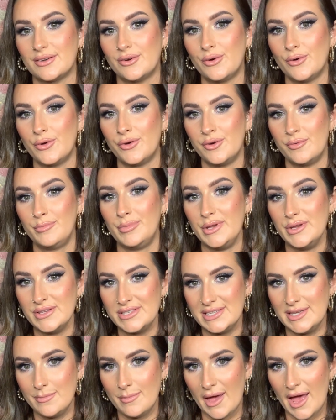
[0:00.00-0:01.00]
on
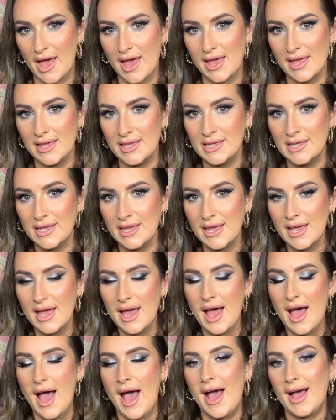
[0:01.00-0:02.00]
Beauty Bay.
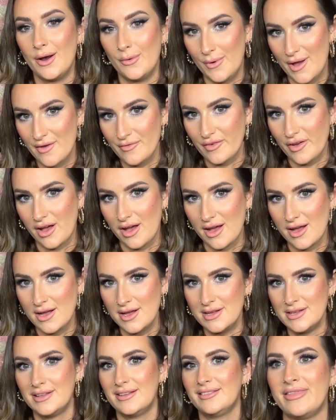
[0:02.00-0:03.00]
However,